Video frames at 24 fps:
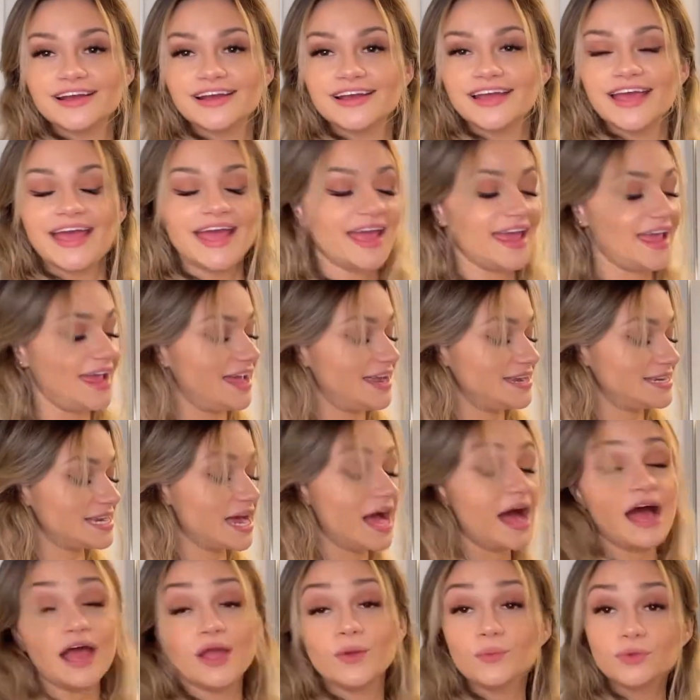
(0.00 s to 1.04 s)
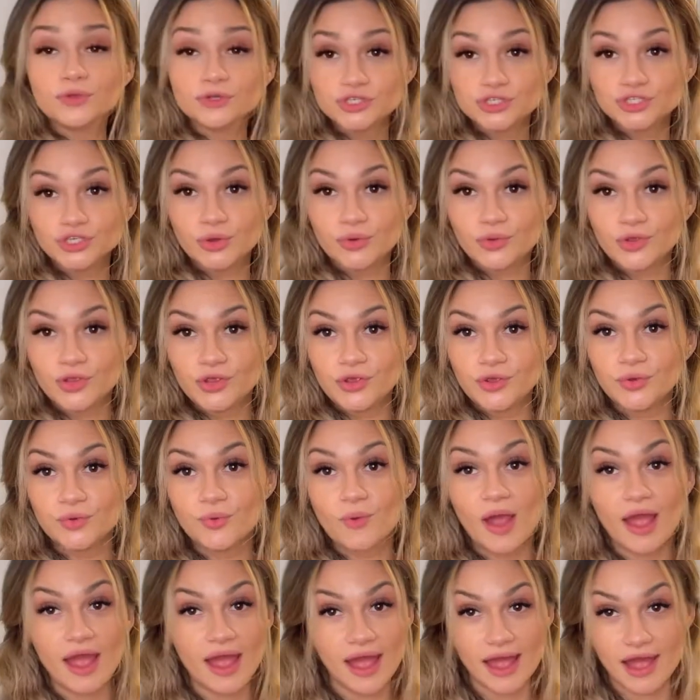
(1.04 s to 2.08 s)
And I will show you
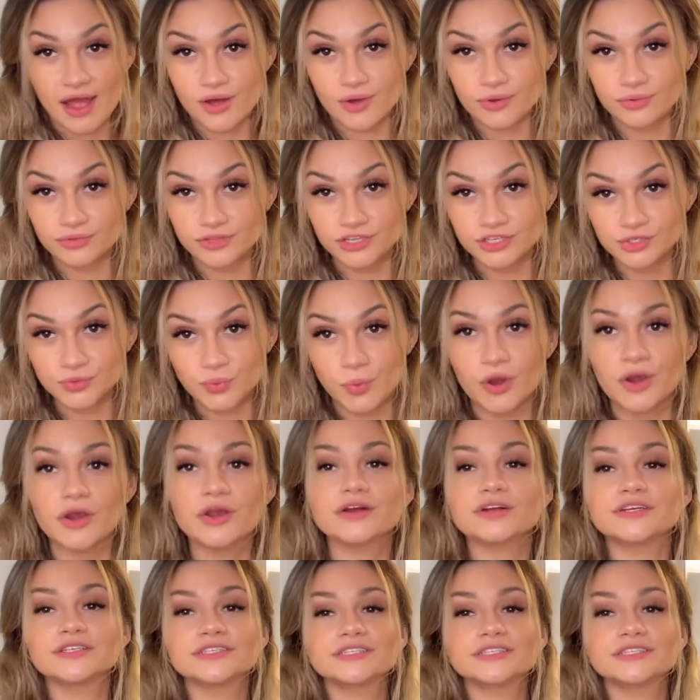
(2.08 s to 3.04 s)
how this works.